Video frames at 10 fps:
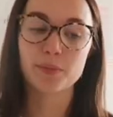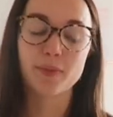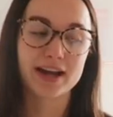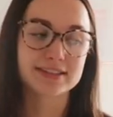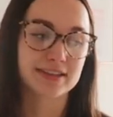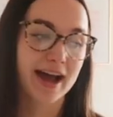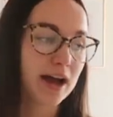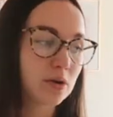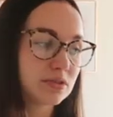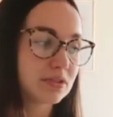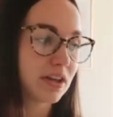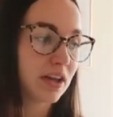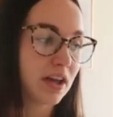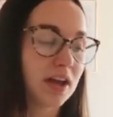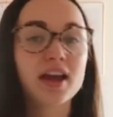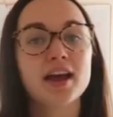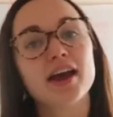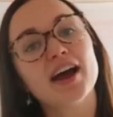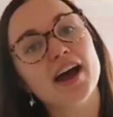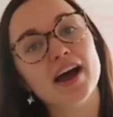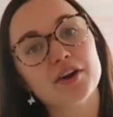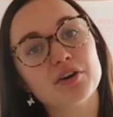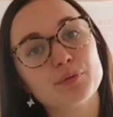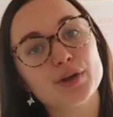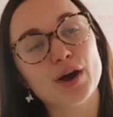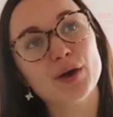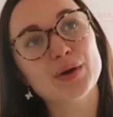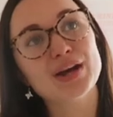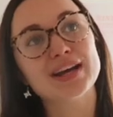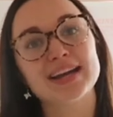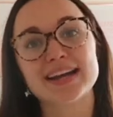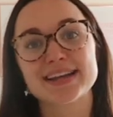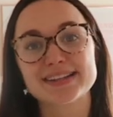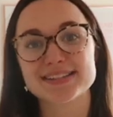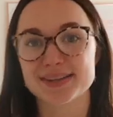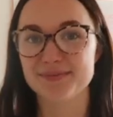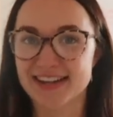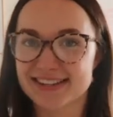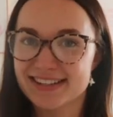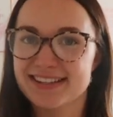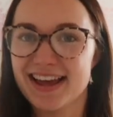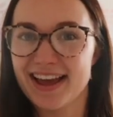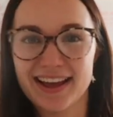goodbye to the house. And off we go to Manchester.